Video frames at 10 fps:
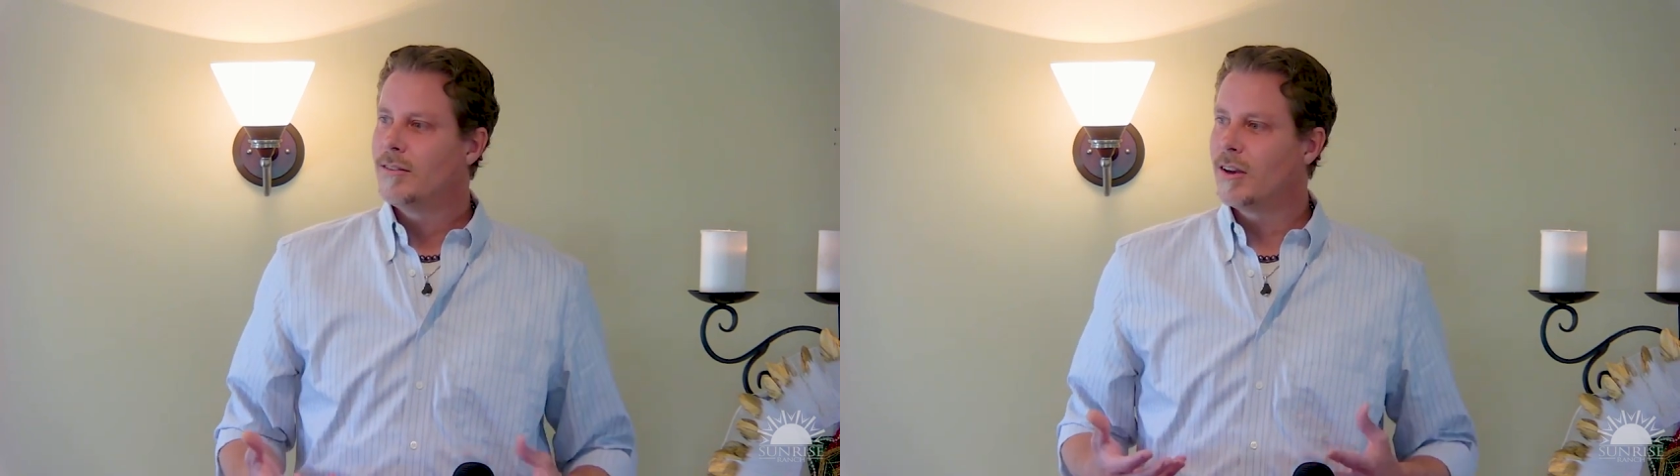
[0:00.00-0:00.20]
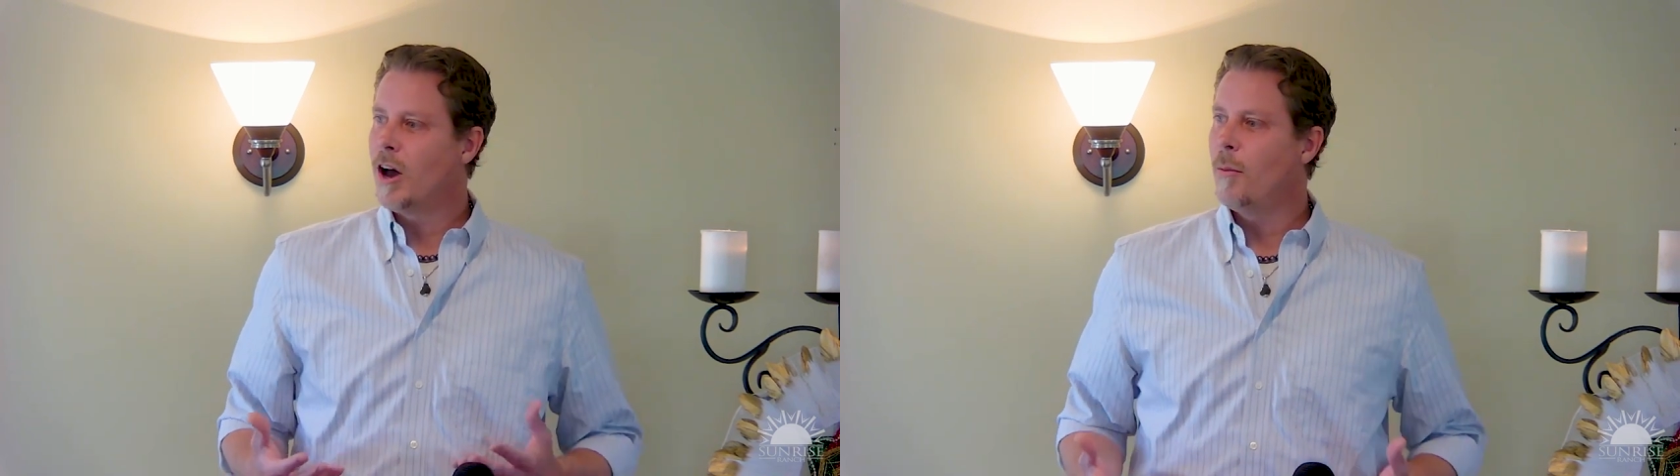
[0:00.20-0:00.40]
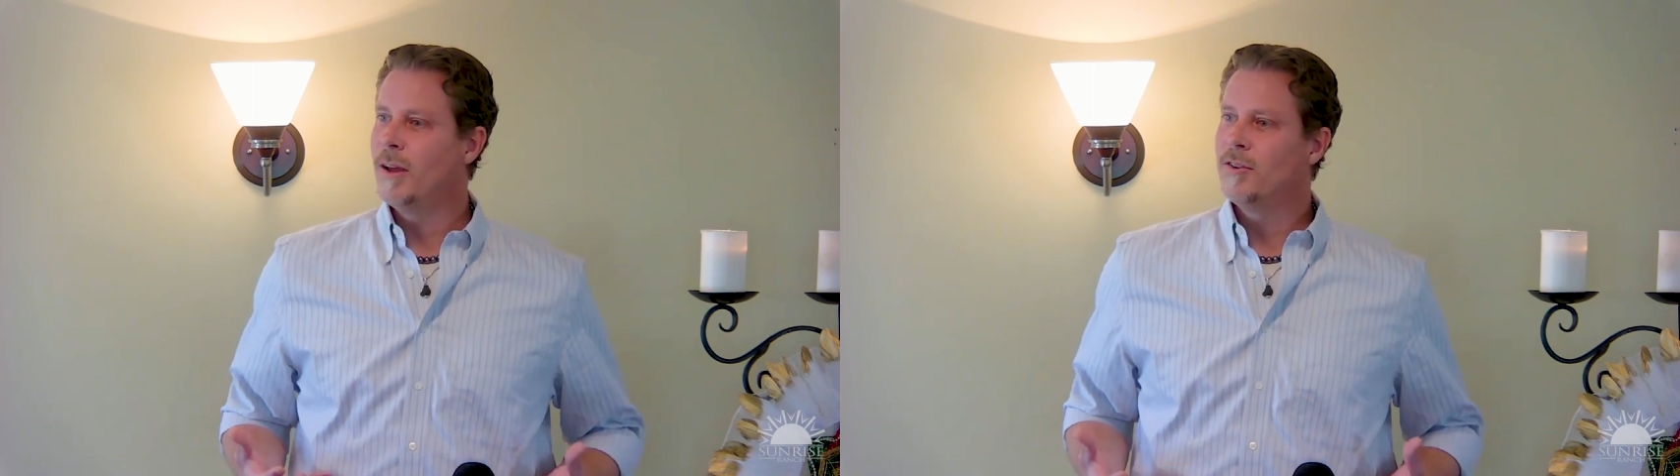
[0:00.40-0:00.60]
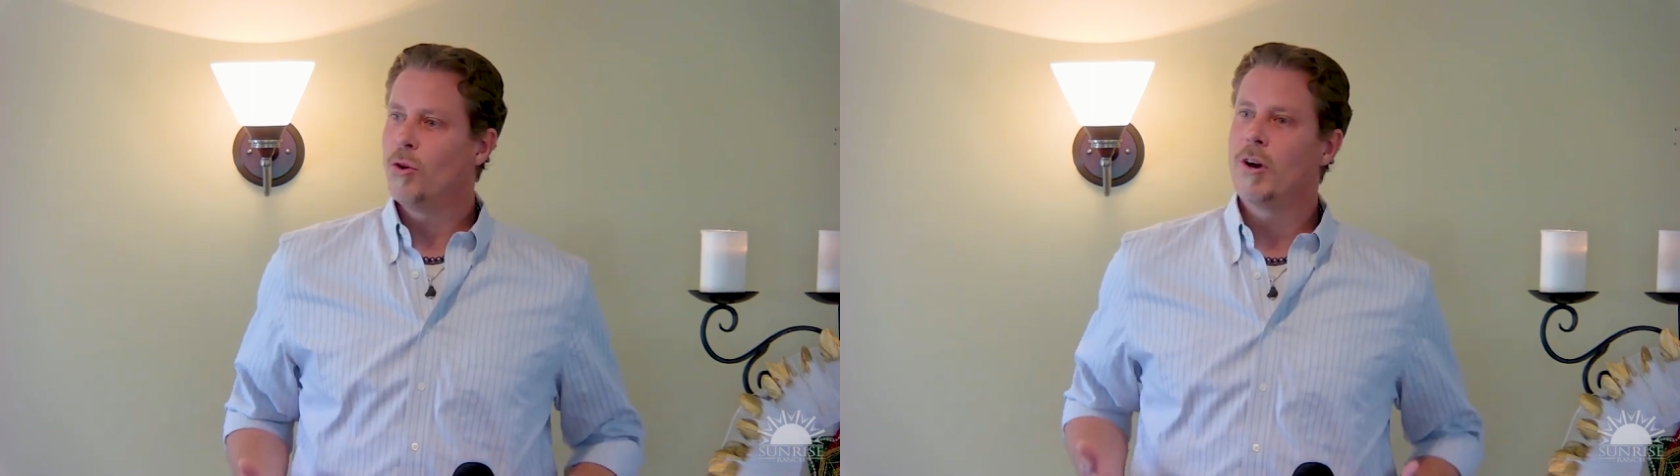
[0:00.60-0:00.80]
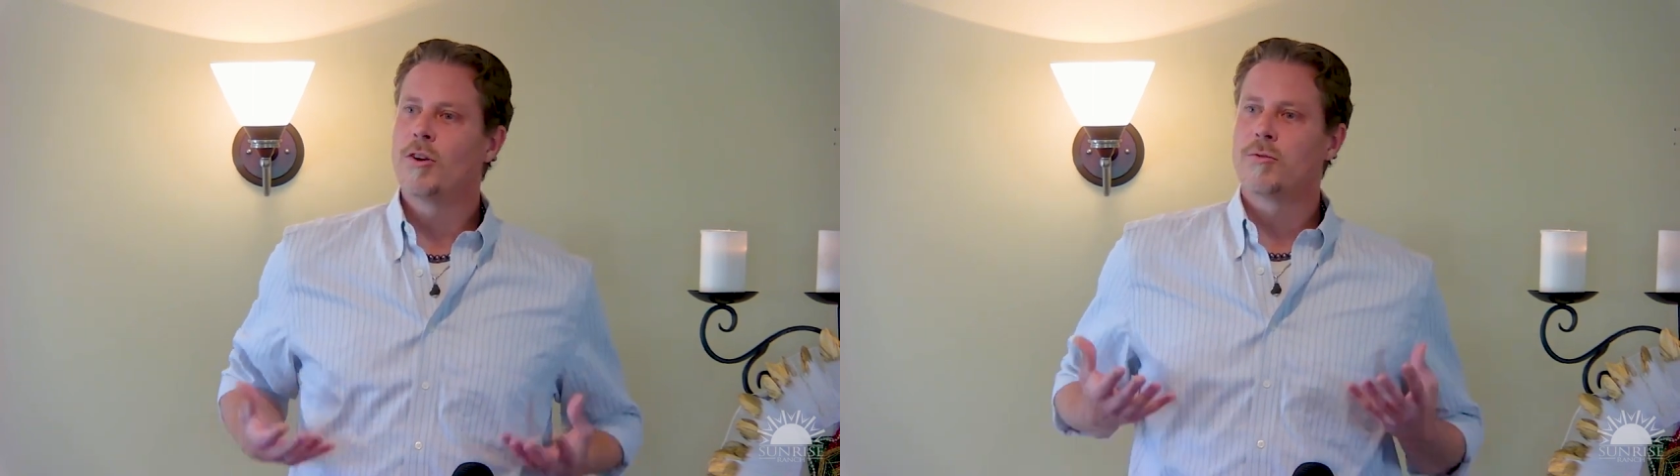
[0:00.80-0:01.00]
come into
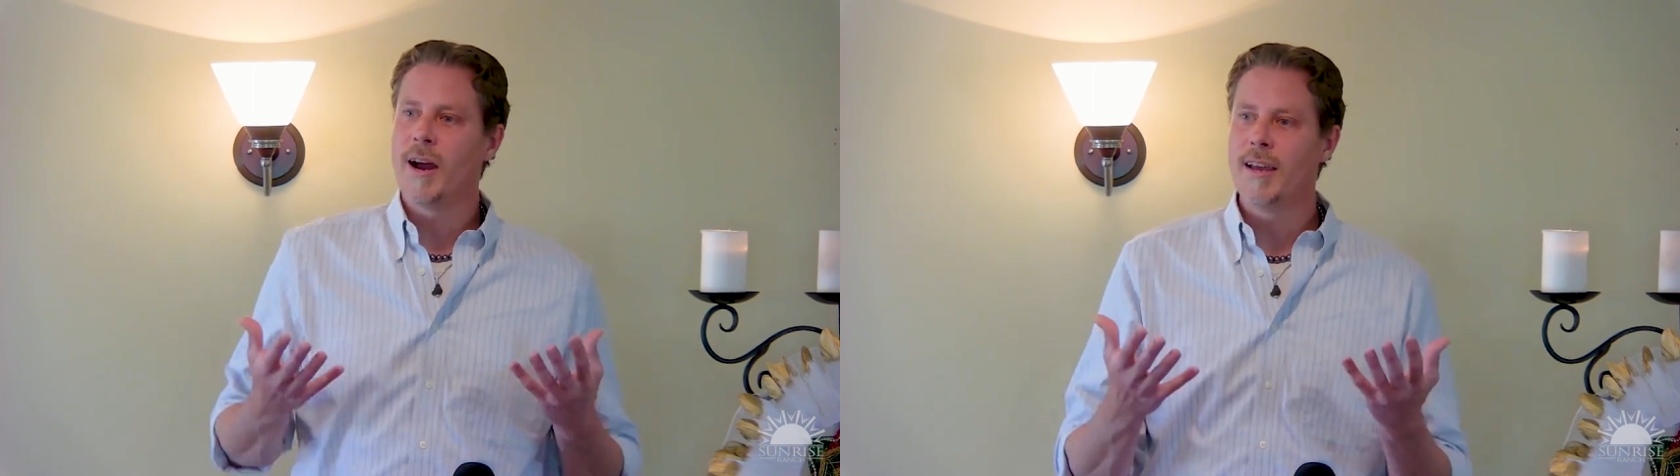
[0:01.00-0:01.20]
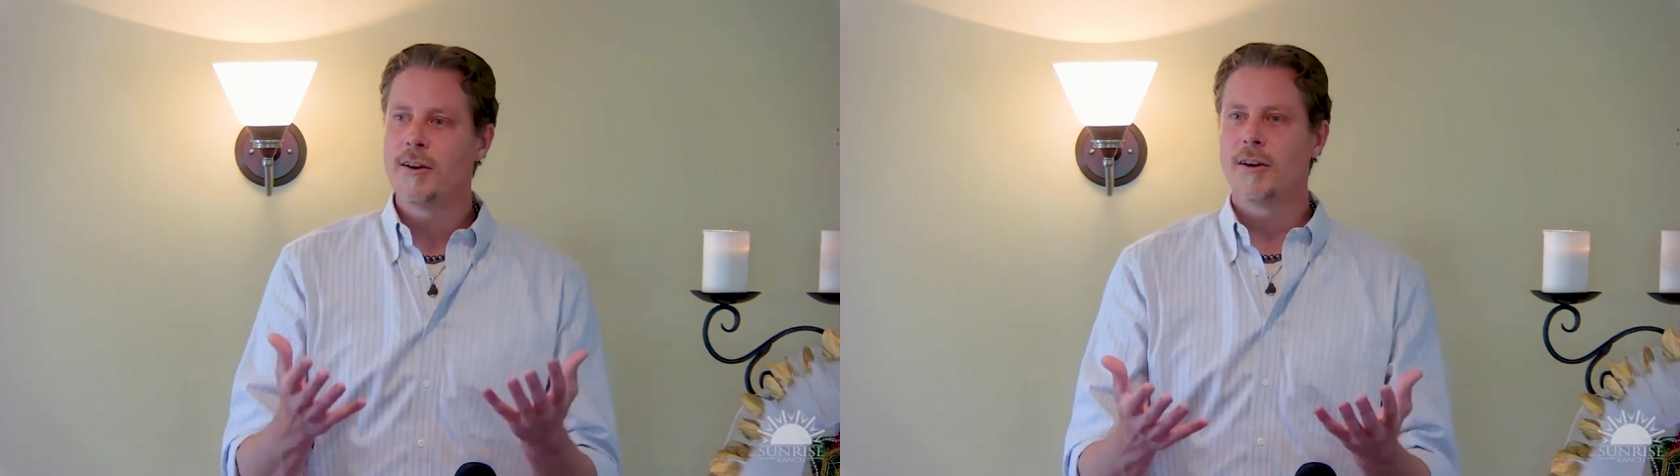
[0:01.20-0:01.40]
a greater